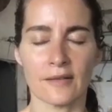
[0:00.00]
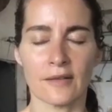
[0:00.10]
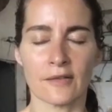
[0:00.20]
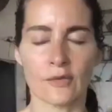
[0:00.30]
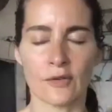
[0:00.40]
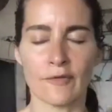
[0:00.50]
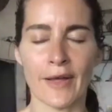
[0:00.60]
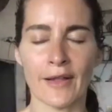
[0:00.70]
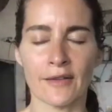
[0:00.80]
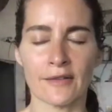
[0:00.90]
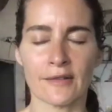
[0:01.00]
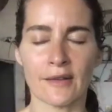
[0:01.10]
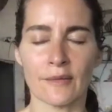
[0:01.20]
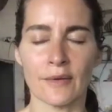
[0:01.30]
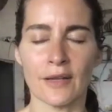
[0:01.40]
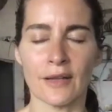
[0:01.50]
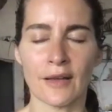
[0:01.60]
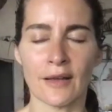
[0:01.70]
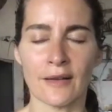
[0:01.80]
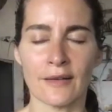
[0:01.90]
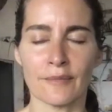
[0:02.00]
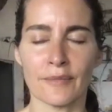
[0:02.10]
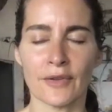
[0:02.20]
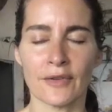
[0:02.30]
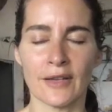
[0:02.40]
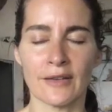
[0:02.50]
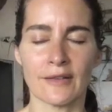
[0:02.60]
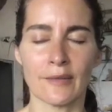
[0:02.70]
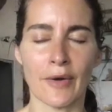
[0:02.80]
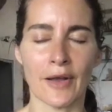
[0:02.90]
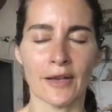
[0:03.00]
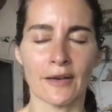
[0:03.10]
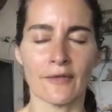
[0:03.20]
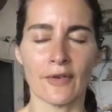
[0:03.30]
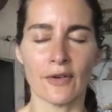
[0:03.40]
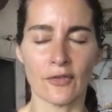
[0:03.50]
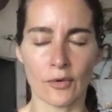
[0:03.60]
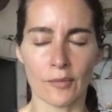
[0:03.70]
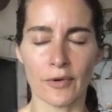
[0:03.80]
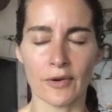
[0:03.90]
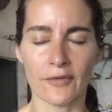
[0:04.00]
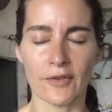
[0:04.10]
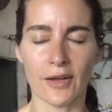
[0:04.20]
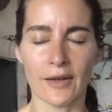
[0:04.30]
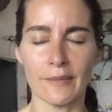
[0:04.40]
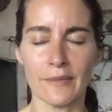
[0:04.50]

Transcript: sort of balance that we can build into the body in a very short period of time.